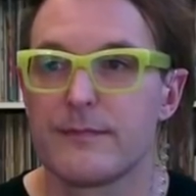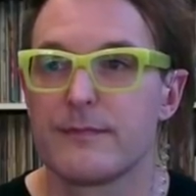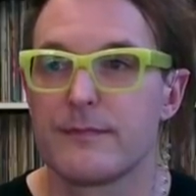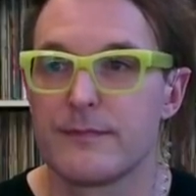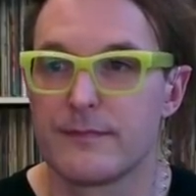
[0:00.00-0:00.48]

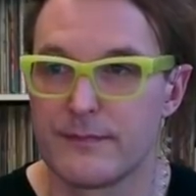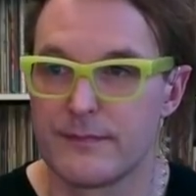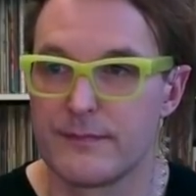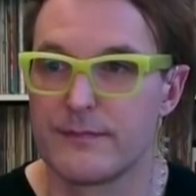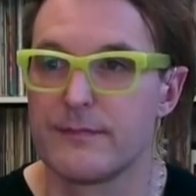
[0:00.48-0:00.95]

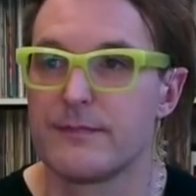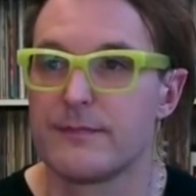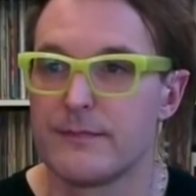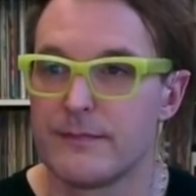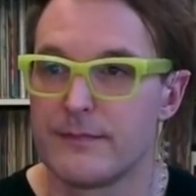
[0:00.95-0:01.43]

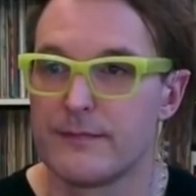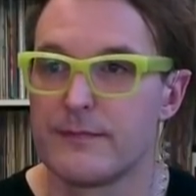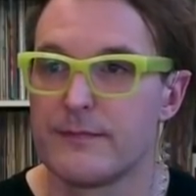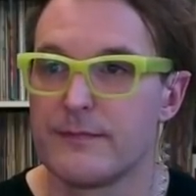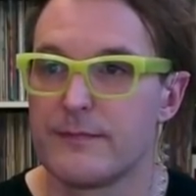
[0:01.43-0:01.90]

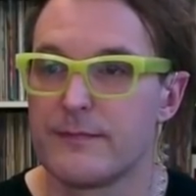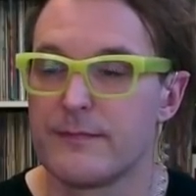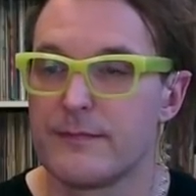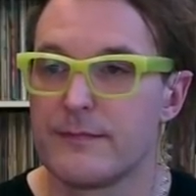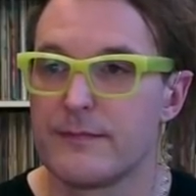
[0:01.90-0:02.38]

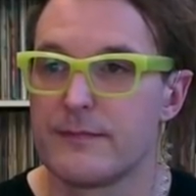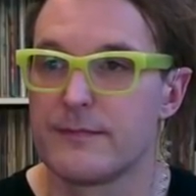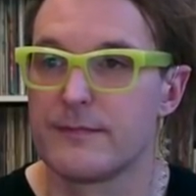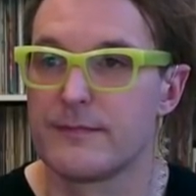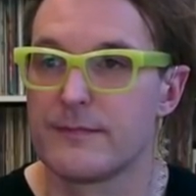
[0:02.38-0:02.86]

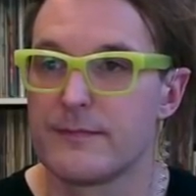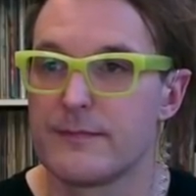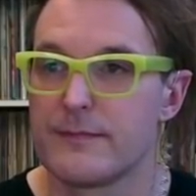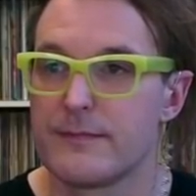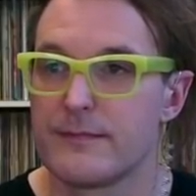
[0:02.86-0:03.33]

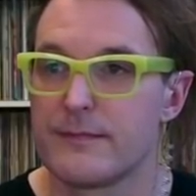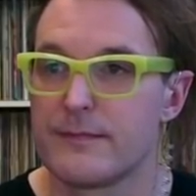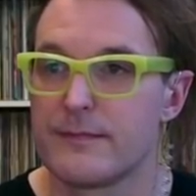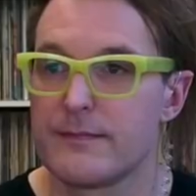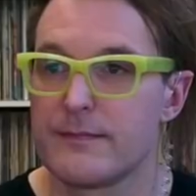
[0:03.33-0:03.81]

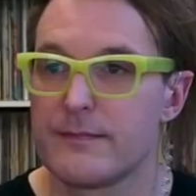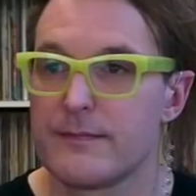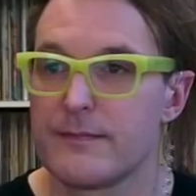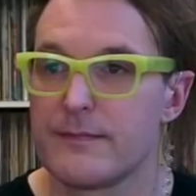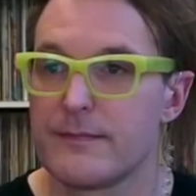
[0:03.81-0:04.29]

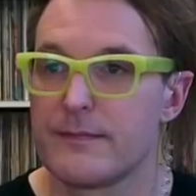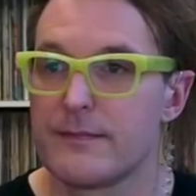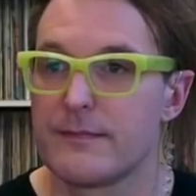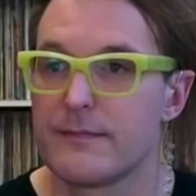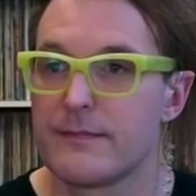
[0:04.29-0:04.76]

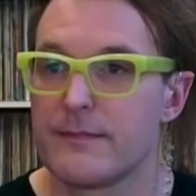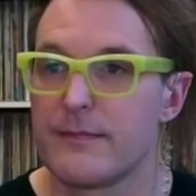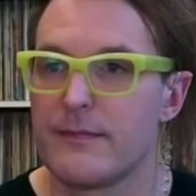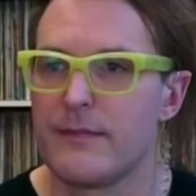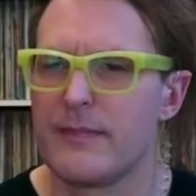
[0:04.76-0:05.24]
(not speaking)